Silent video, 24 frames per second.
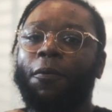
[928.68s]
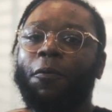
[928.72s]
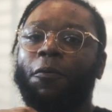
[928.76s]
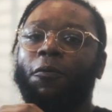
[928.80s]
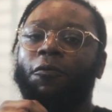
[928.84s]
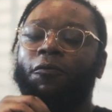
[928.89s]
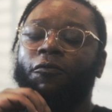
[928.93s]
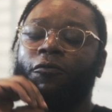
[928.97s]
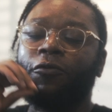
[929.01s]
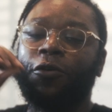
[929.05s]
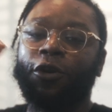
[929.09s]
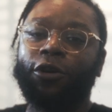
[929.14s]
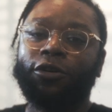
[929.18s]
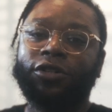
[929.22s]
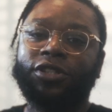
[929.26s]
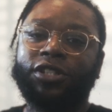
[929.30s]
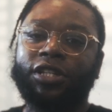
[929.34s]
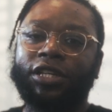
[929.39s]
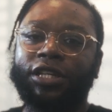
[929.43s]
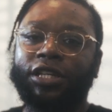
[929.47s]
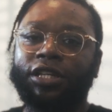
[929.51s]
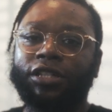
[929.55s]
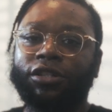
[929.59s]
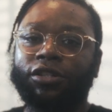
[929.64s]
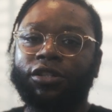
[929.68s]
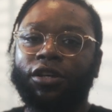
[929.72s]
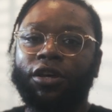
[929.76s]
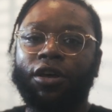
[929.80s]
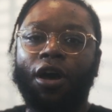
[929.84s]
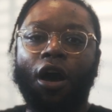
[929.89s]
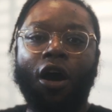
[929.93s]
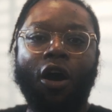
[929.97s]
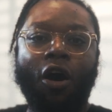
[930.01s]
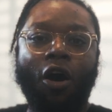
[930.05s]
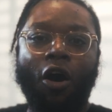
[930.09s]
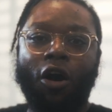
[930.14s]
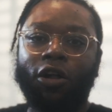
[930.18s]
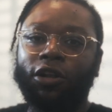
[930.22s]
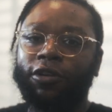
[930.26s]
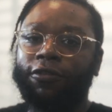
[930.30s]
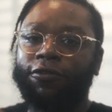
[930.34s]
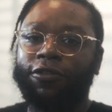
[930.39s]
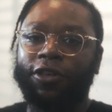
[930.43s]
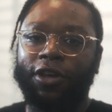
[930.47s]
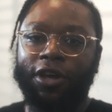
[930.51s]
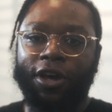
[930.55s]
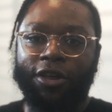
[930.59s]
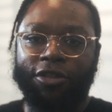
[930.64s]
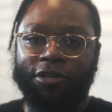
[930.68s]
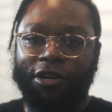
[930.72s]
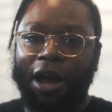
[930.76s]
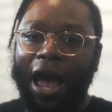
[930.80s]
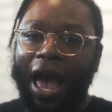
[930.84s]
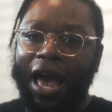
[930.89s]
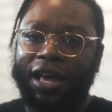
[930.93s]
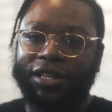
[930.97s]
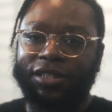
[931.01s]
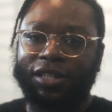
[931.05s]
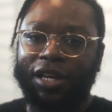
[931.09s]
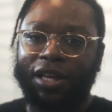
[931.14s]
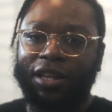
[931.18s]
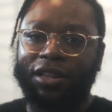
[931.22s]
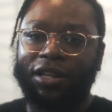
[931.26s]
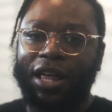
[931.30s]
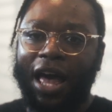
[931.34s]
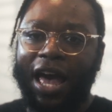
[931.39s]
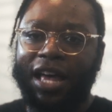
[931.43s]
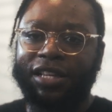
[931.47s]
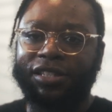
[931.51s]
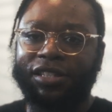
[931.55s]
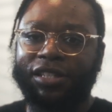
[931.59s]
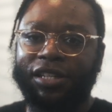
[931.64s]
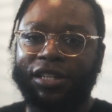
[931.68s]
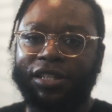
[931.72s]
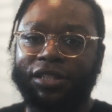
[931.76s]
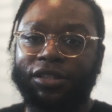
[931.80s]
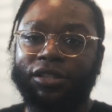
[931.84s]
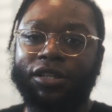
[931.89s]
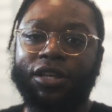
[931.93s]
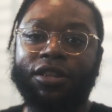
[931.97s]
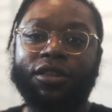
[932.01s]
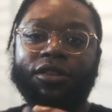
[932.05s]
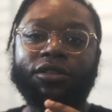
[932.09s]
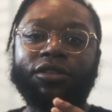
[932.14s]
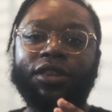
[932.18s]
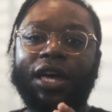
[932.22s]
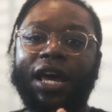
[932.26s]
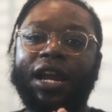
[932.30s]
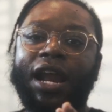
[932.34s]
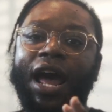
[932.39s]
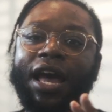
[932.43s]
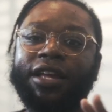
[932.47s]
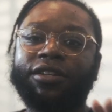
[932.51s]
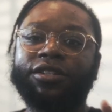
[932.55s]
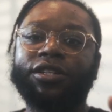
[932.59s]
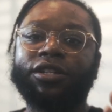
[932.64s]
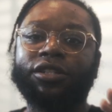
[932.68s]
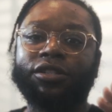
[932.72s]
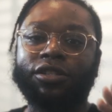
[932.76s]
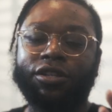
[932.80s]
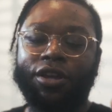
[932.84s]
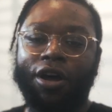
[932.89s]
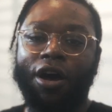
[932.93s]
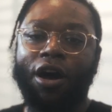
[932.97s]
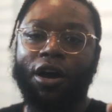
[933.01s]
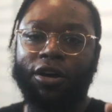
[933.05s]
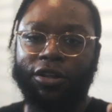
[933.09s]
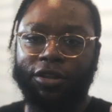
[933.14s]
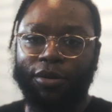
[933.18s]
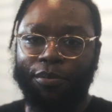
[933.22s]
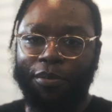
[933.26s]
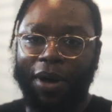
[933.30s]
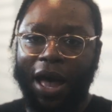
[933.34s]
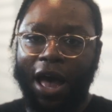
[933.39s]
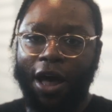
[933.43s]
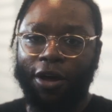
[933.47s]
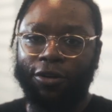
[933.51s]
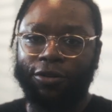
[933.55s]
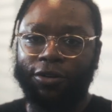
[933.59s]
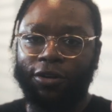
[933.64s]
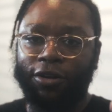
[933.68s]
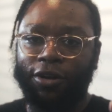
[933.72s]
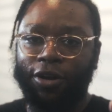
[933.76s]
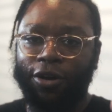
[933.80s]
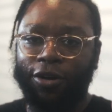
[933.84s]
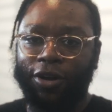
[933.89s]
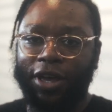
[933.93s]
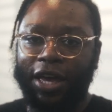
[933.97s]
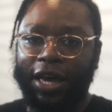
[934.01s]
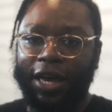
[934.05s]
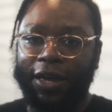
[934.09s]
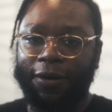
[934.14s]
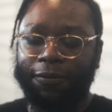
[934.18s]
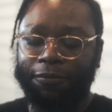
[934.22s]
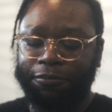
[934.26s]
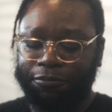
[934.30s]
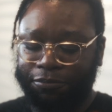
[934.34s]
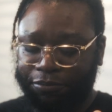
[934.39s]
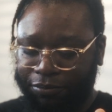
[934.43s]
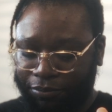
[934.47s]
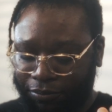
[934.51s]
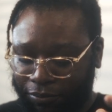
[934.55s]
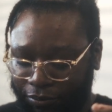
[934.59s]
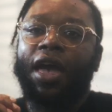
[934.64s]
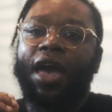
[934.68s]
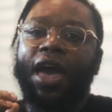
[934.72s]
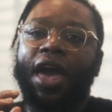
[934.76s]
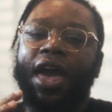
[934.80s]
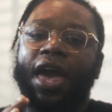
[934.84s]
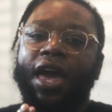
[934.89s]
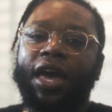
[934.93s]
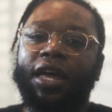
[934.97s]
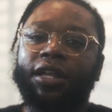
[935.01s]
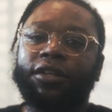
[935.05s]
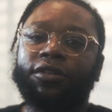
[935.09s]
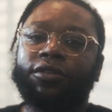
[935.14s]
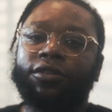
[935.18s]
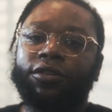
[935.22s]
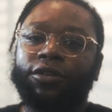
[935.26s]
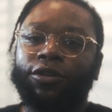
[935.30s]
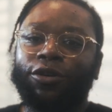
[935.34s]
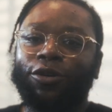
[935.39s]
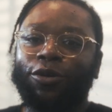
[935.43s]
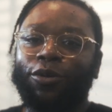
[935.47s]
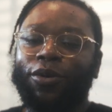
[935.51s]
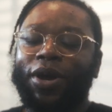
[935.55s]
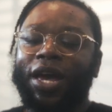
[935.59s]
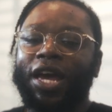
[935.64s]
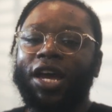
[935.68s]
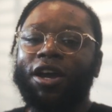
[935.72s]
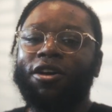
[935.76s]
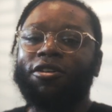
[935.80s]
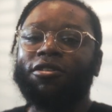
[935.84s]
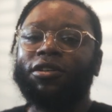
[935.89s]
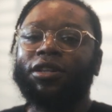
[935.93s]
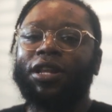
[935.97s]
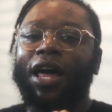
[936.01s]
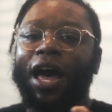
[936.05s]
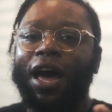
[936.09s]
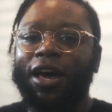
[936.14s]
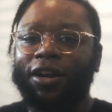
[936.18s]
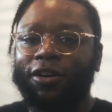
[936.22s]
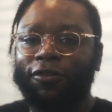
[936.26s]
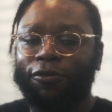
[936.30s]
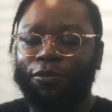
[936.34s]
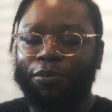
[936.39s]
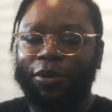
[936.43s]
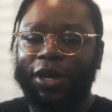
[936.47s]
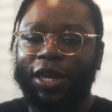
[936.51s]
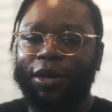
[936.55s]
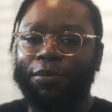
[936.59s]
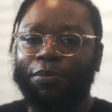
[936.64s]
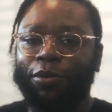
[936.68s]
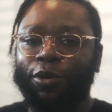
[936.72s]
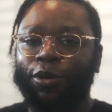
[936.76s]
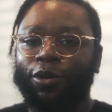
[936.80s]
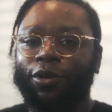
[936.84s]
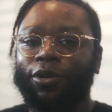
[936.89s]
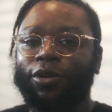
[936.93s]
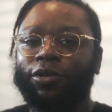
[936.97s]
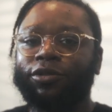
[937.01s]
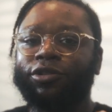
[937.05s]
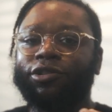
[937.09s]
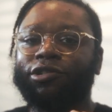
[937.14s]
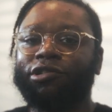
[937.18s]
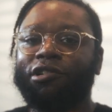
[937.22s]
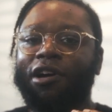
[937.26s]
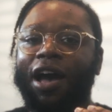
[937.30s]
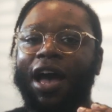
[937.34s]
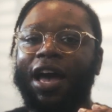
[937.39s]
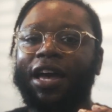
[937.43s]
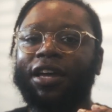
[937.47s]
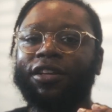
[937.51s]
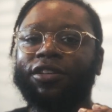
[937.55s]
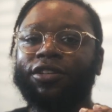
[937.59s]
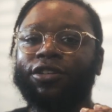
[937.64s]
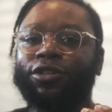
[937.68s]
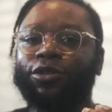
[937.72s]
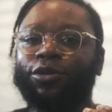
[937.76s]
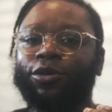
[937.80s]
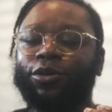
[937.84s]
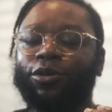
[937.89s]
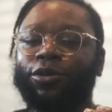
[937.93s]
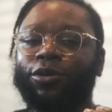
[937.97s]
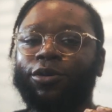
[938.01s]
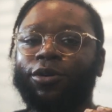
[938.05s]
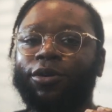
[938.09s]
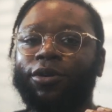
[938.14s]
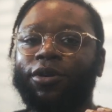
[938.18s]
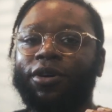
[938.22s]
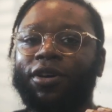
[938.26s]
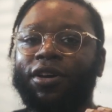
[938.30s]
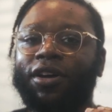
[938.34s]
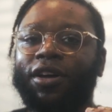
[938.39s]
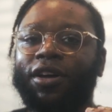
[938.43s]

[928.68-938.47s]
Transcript: versus all of the other asset classes that I just talked about, okay? And you hear a lot of people trying to